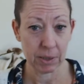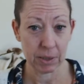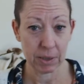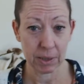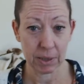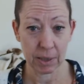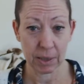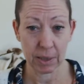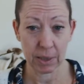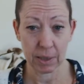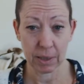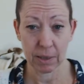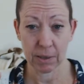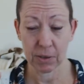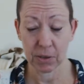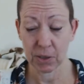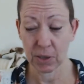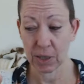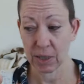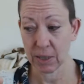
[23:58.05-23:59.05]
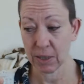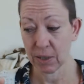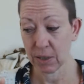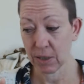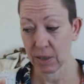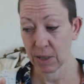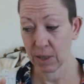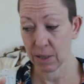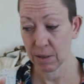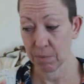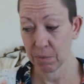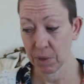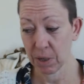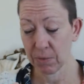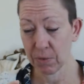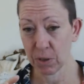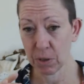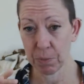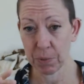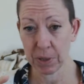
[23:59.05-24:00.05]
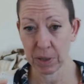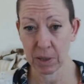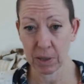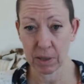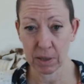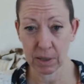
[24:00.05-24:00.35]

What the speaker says: The artist may have just been